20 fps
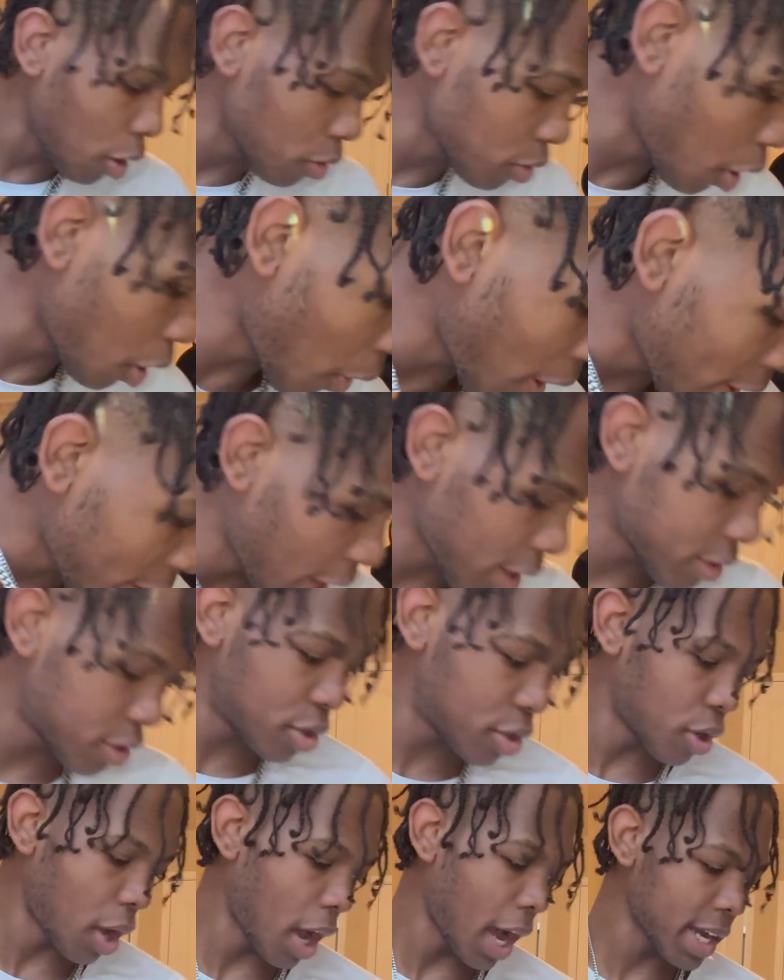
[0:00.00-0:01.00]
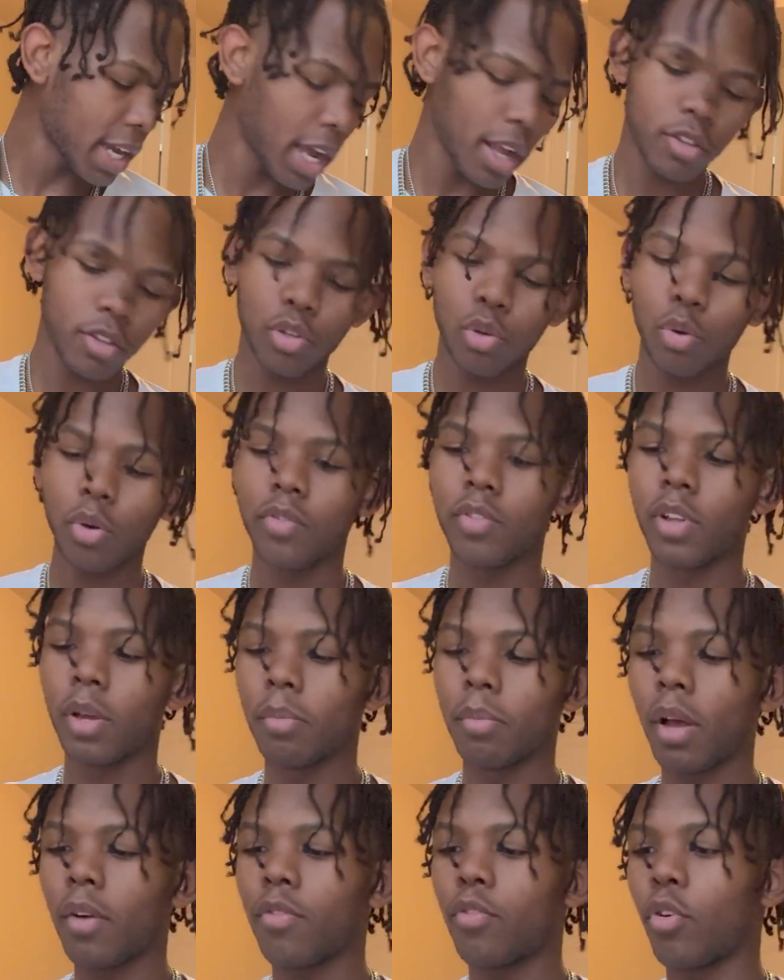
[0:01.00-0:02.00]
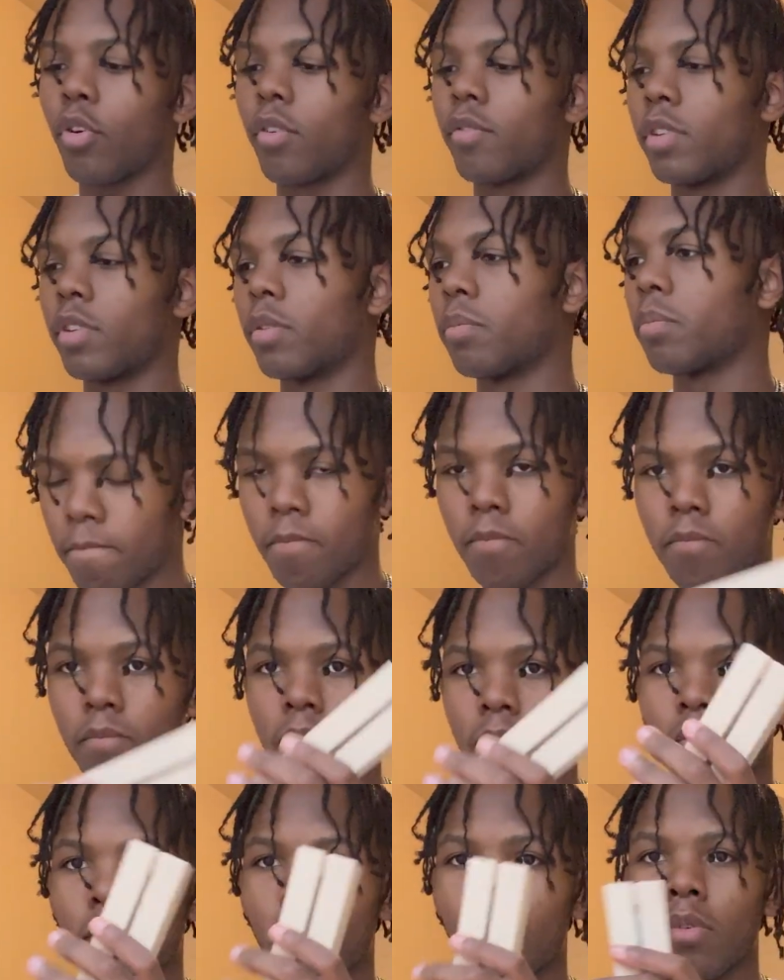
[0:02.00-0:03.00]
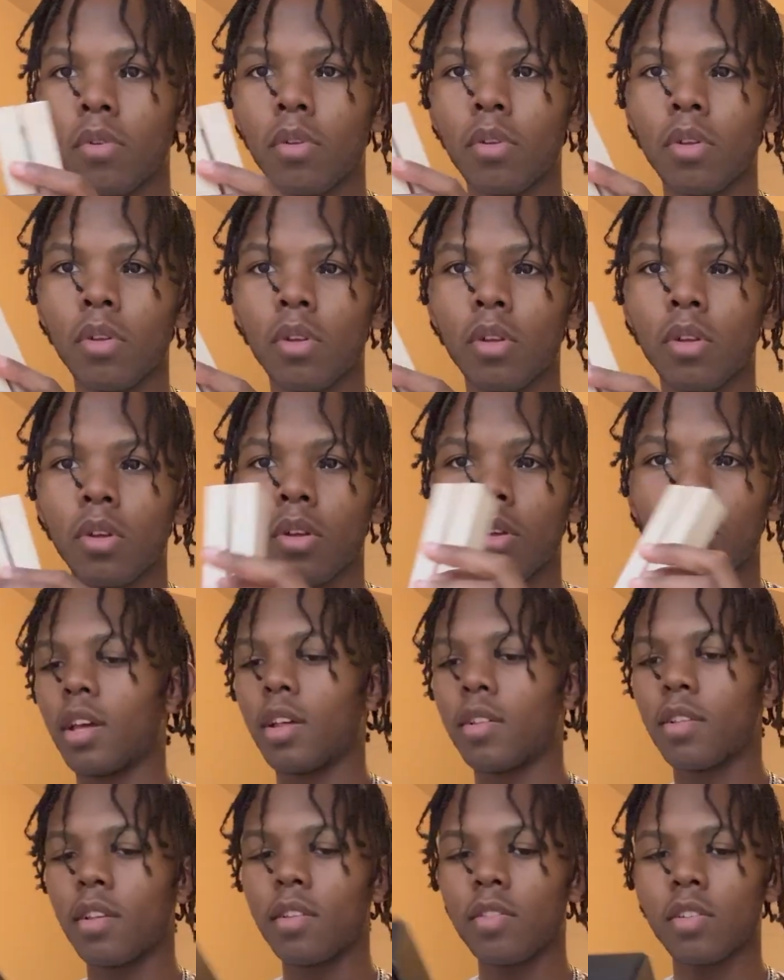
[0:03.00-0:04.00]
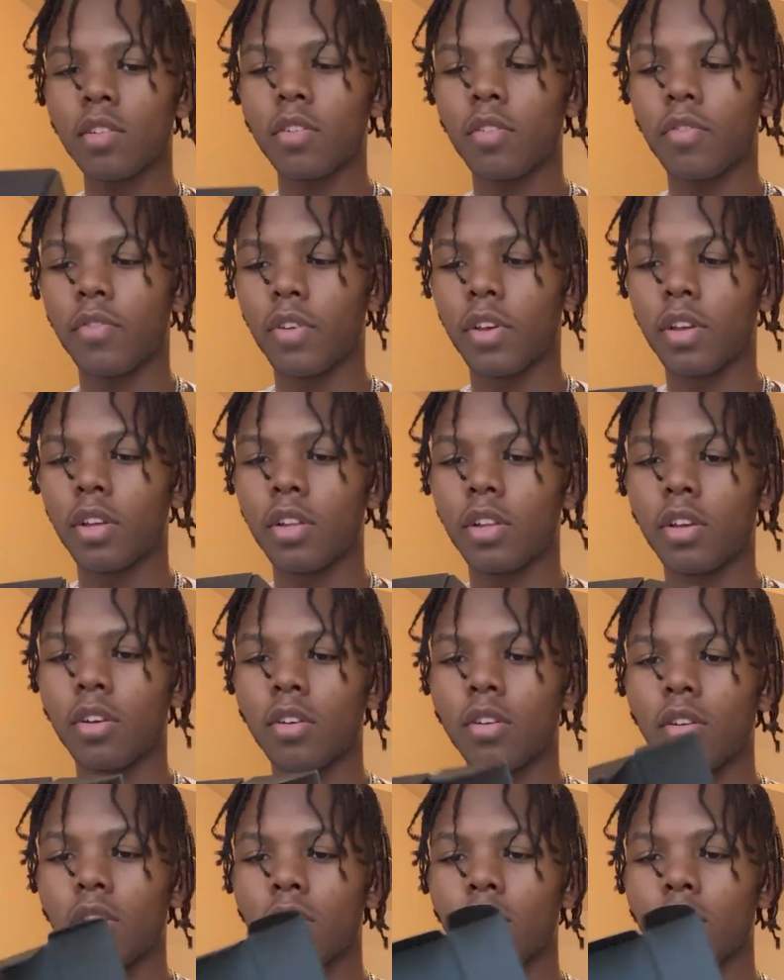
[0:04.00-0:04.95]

no, I got 2 of them, not 4 of them. Is this gonna fit in here?